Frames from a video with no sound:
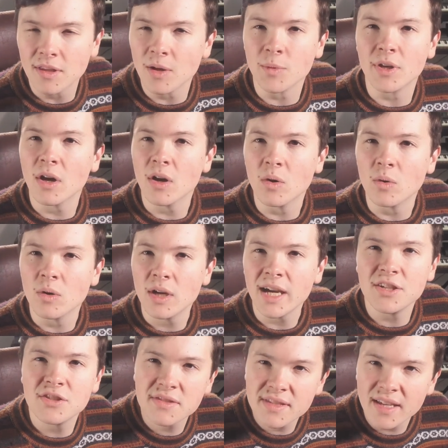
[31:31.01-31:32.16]
There we go.
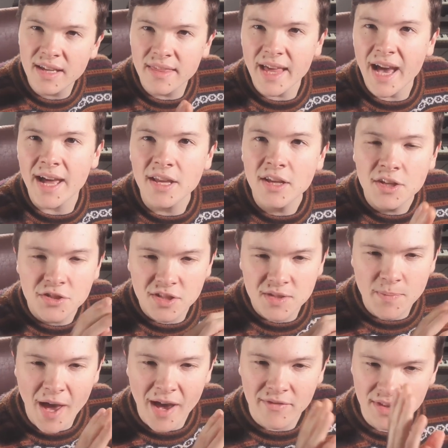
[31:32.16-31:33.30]
And just like that,
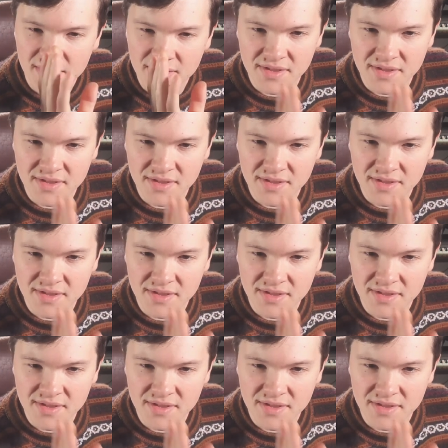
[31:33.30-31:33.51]
just having the